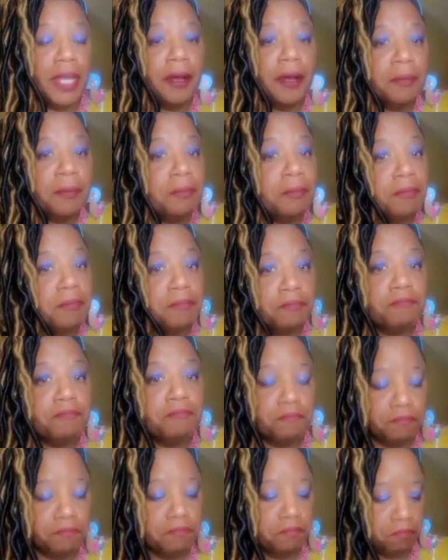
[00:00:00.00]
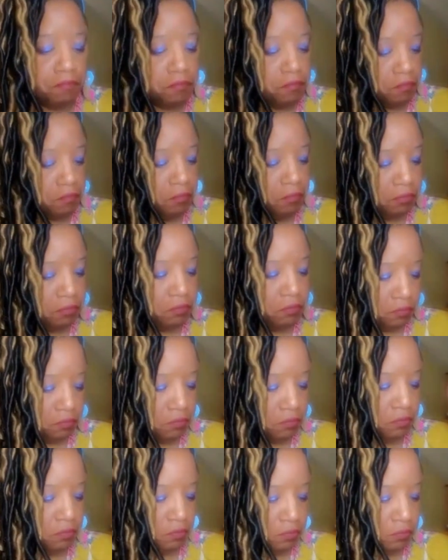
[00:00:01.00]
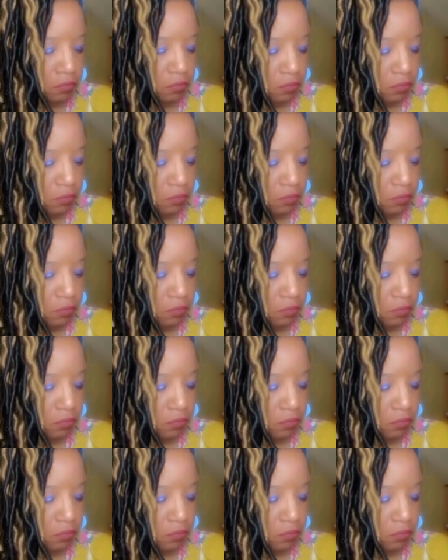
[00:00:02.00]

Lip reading: those situations. And so we